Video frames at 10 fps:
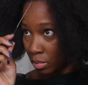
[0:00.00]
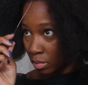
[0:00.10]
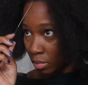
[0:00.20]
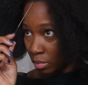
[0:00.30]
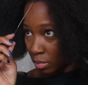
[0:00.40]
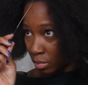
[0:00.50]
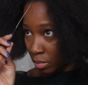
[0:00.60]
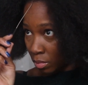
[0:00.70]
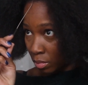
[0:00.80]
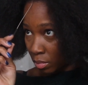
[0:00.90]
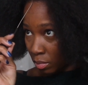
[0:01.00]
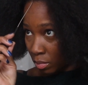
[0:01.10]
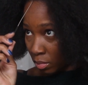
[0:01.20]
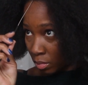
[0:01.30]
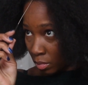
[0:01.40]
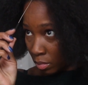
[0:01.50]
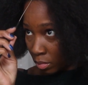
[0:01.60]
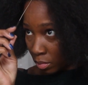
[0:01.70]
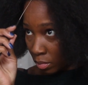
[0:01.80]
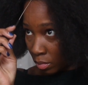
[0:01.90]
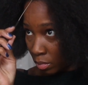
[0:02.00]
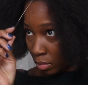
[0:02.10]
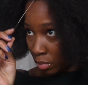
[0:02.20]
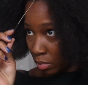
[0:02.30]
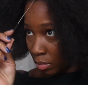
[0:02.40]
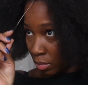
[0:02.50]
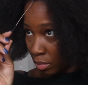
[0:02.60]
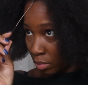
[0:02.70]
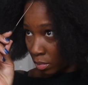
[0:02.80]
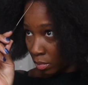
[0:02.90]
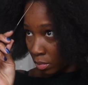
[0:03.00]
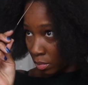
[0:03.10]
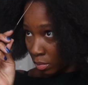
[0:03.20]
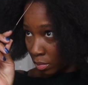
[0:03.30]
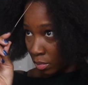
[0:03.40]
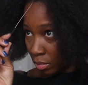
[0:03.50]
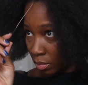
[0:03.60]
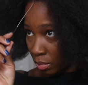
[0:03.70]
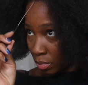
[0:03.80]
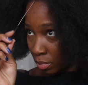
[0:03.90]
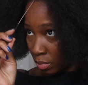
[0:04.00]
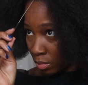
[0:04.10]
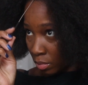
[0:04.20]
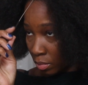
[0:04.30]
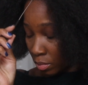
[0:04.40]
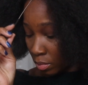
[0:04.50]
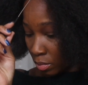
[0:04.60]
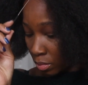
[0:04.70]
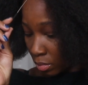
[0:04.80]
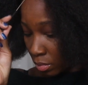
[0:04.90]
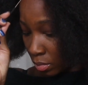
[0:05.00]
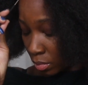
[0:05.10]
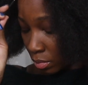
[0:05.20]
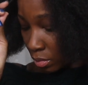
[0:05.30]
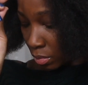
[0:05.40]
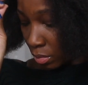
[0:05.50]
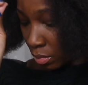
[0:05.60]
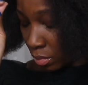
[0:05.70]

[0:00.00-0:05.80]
(silence)